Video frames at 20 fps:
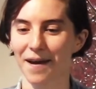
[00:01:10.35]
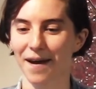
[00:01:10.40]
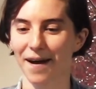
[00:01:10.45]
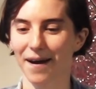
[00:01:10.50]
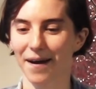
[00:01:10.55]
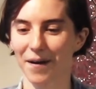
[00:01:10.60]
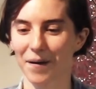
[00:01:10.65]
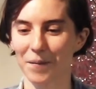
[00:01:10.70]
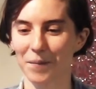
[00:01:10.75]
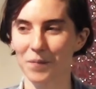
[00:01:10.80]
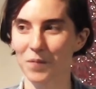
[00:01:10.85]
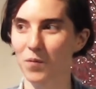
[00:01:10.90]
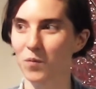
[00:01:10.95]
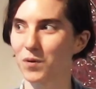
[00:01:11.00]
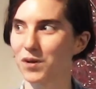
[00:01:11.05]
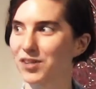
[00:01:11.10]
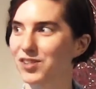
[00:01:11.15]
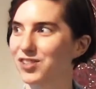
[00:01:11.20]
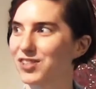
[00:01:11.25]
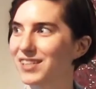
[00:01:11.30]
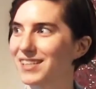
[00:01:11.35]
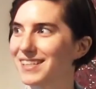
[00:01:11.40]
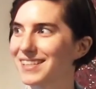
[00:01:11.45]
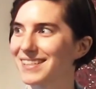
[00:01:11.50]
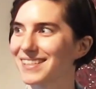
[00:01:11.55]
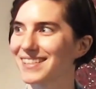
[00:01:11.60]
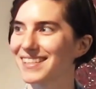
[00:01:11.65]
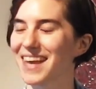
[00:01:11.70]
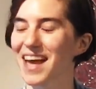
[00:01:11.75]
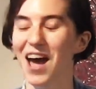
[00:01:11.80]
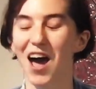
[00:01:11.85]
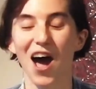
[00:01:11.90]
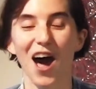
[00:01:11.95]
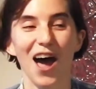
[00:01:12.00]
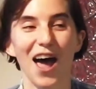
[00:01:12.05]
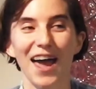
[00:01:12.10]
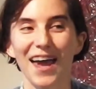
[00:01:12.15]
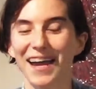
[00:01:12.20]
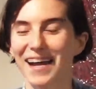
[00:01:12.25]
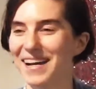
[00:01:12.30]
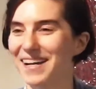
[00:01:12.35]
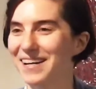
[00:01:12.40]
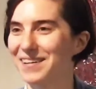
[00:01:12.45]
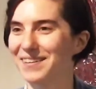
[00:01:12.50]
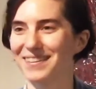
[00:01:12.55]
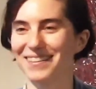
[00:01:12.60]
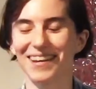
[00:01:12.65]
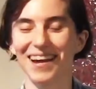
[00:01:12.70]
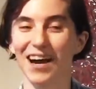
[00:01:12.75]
um, which is a,